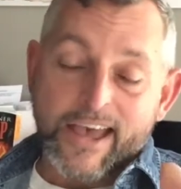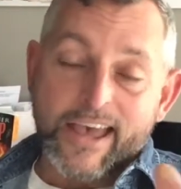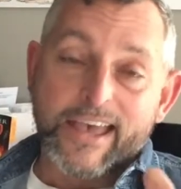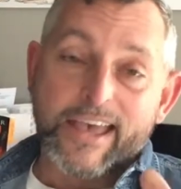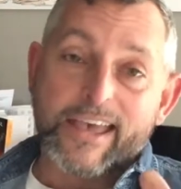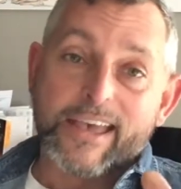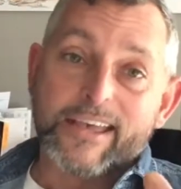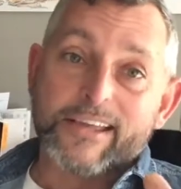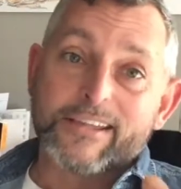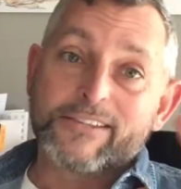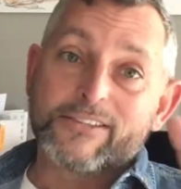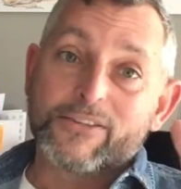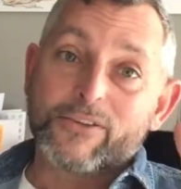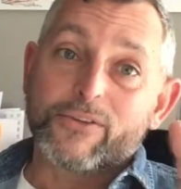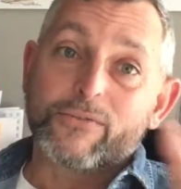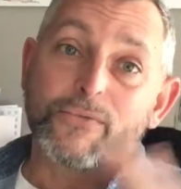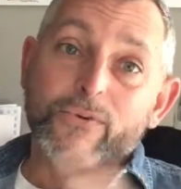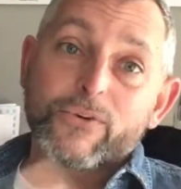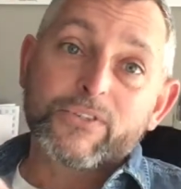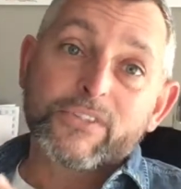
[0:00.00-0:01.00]
And so
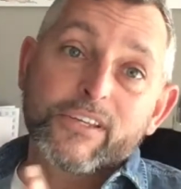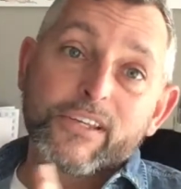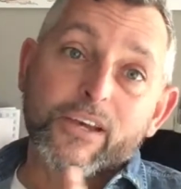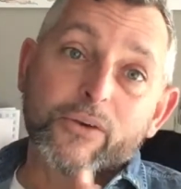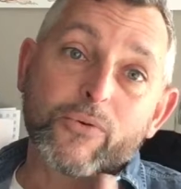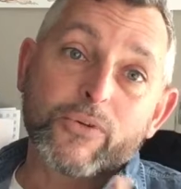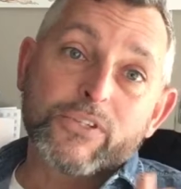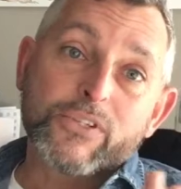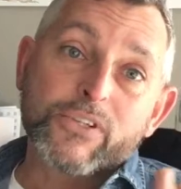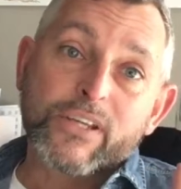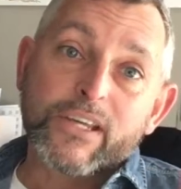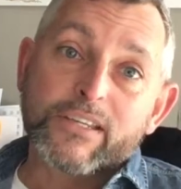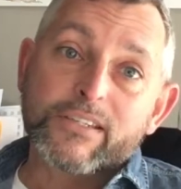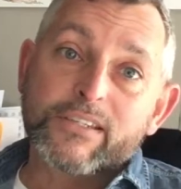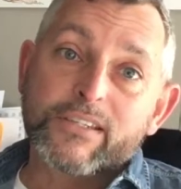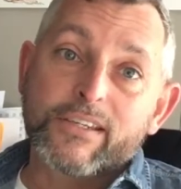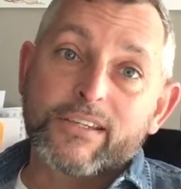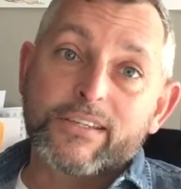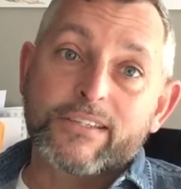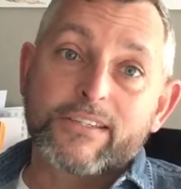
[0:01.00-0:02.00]
the first thing I want you guys
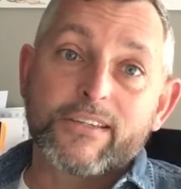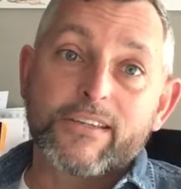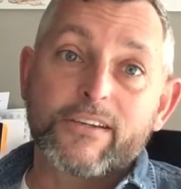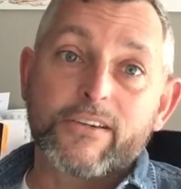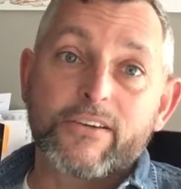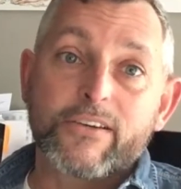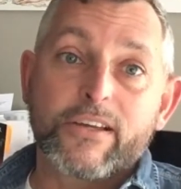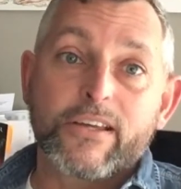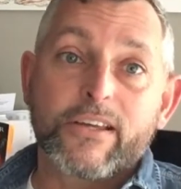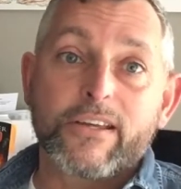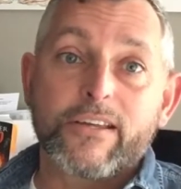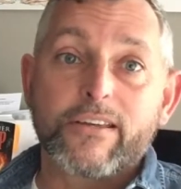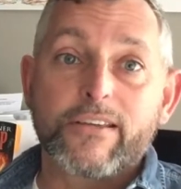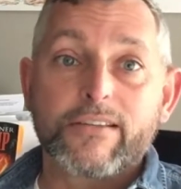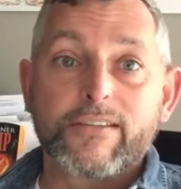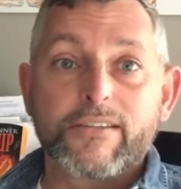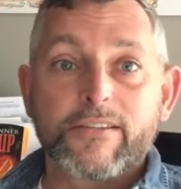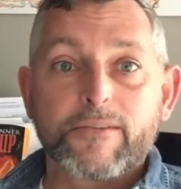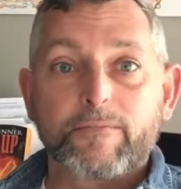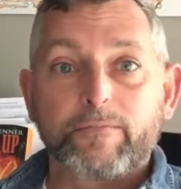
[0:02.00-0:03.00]
to consider
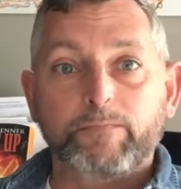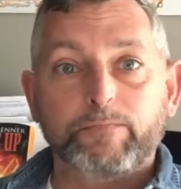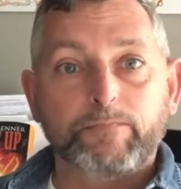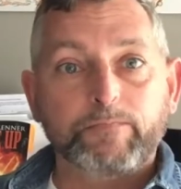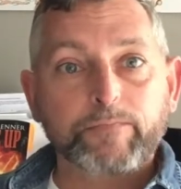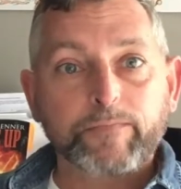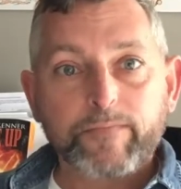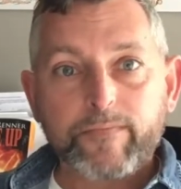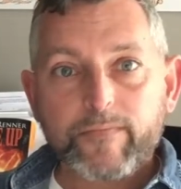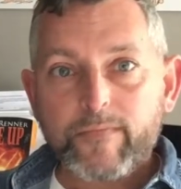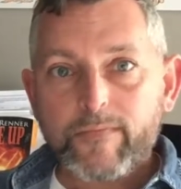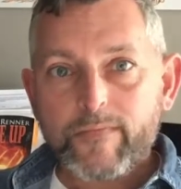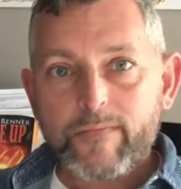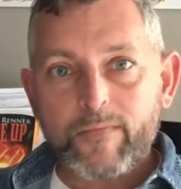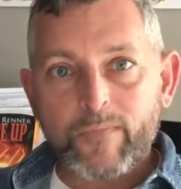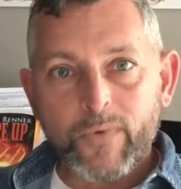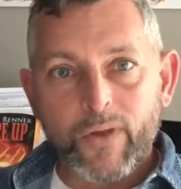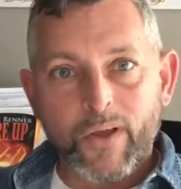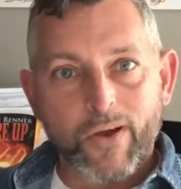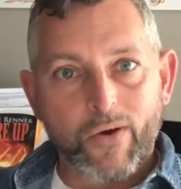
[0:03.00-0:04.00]
is
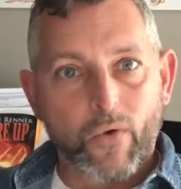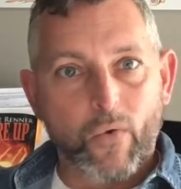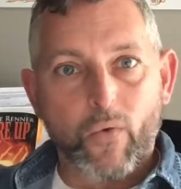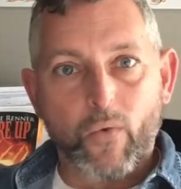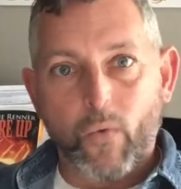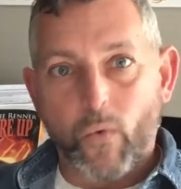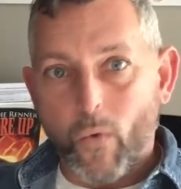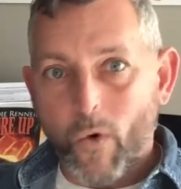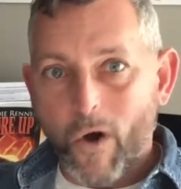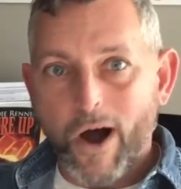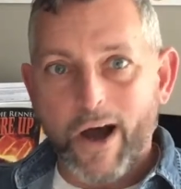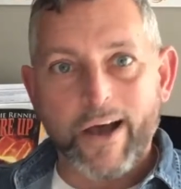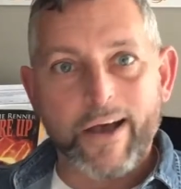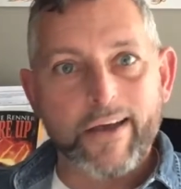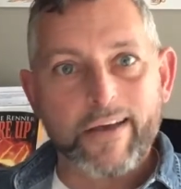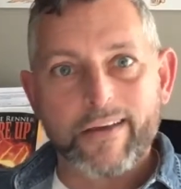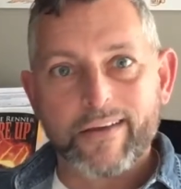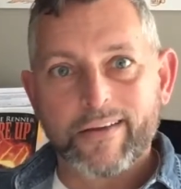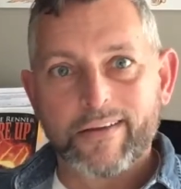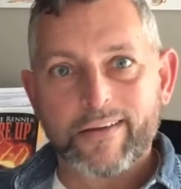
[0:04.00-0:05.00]

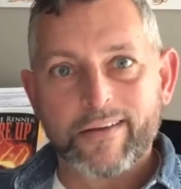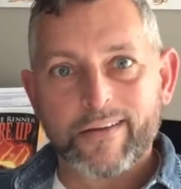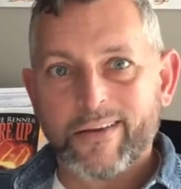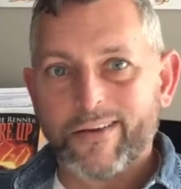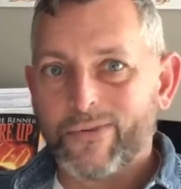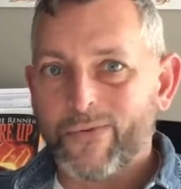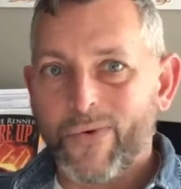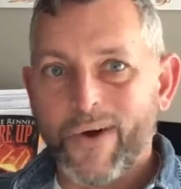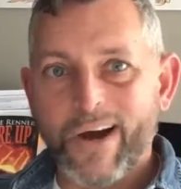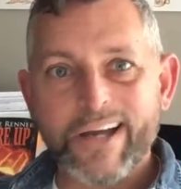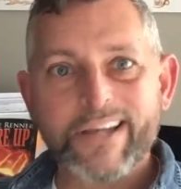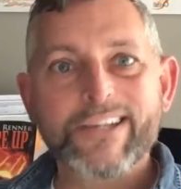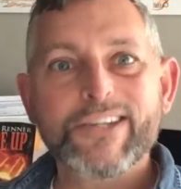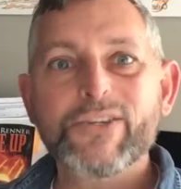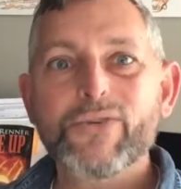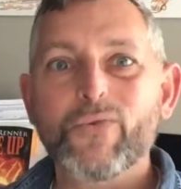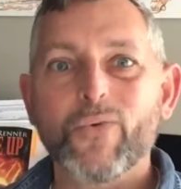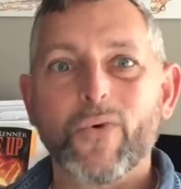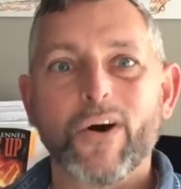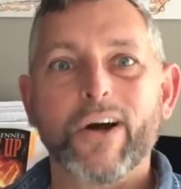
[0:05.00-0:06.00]
why? Why do
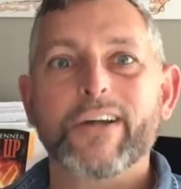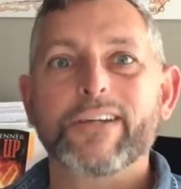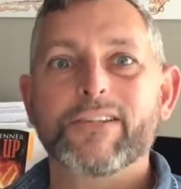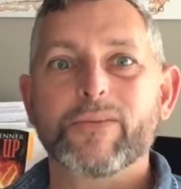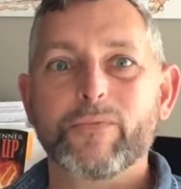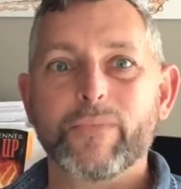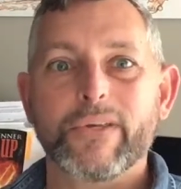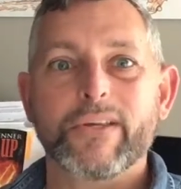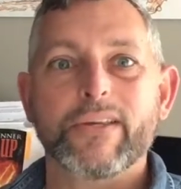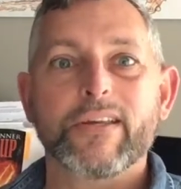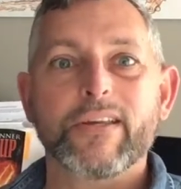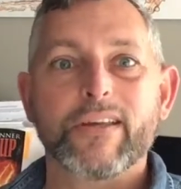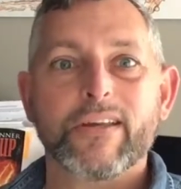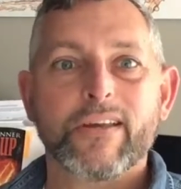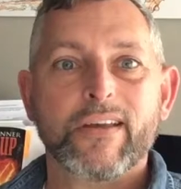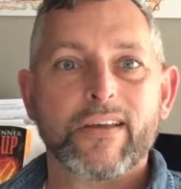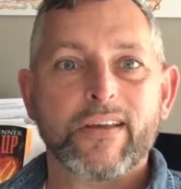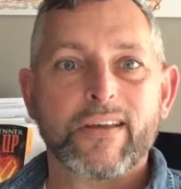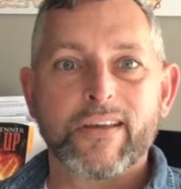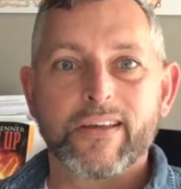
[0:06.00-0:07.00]
you want to be
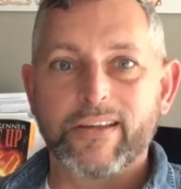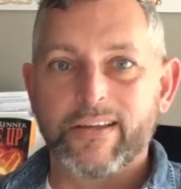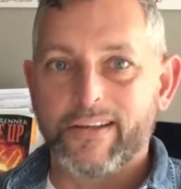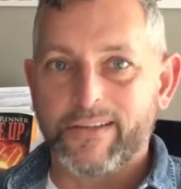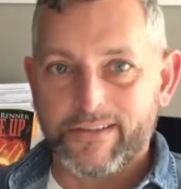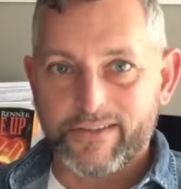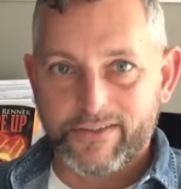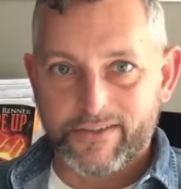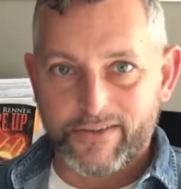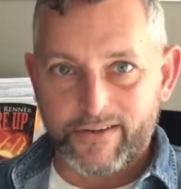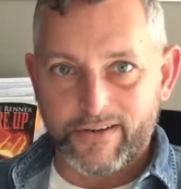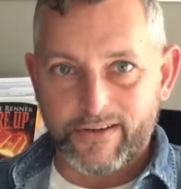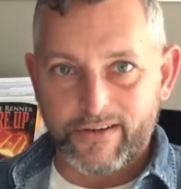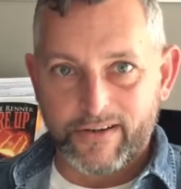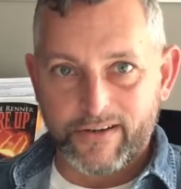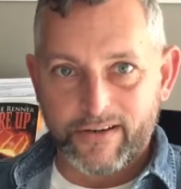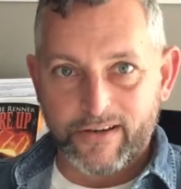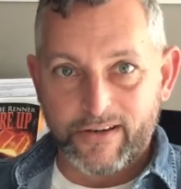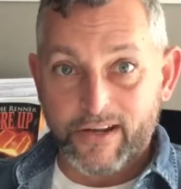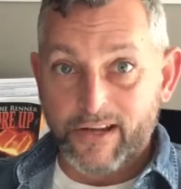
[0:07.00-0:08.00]
an illustrator?
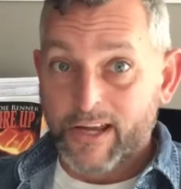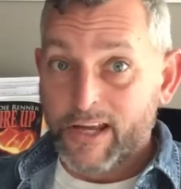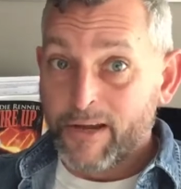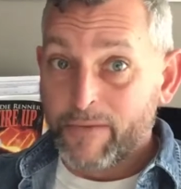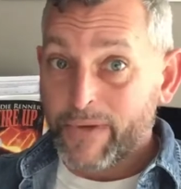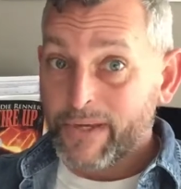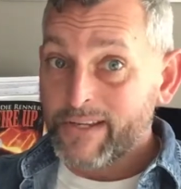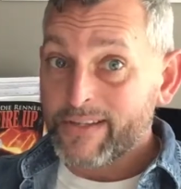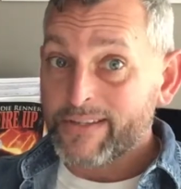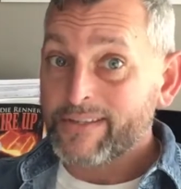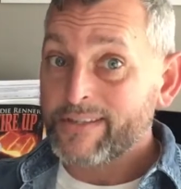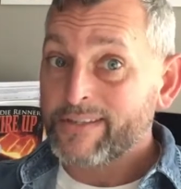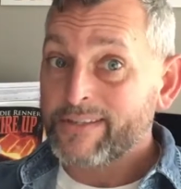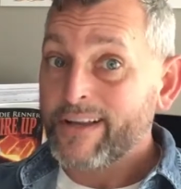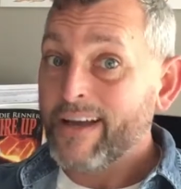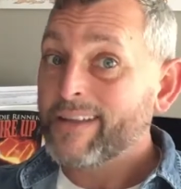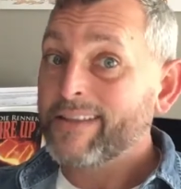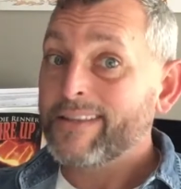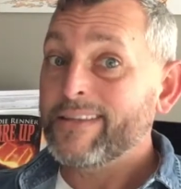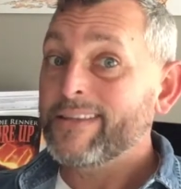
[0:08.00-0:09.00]
Because it's
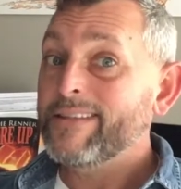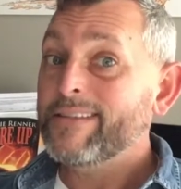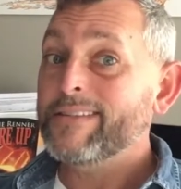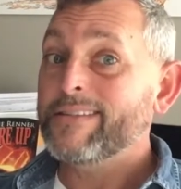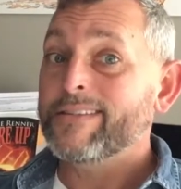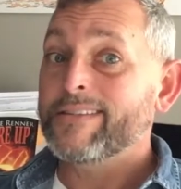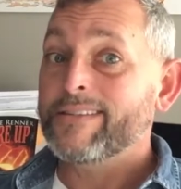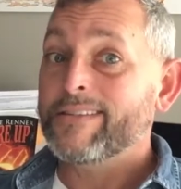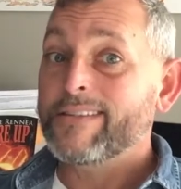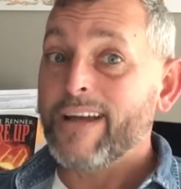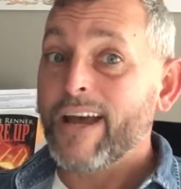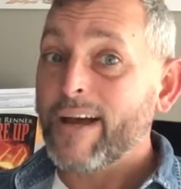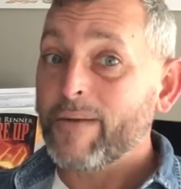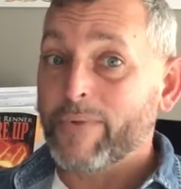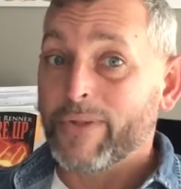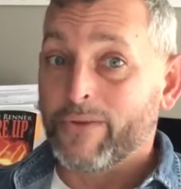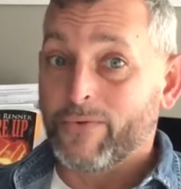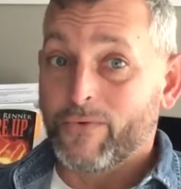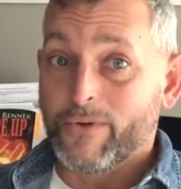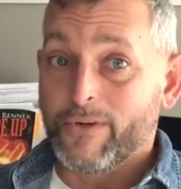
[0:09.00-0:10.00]
not the easiest job
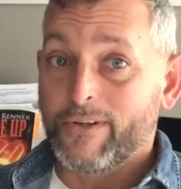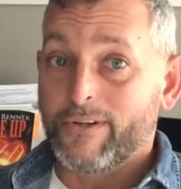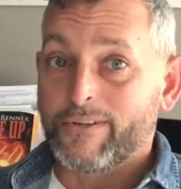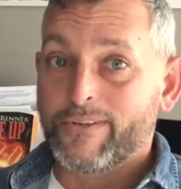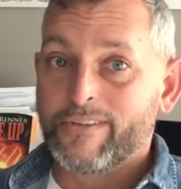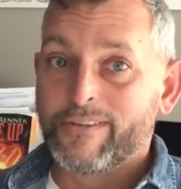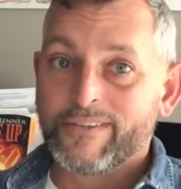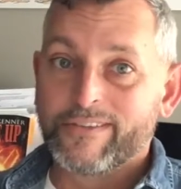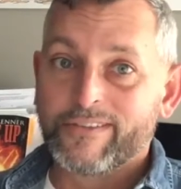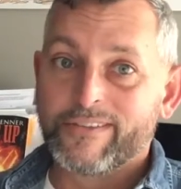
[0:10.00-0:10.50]
in the world.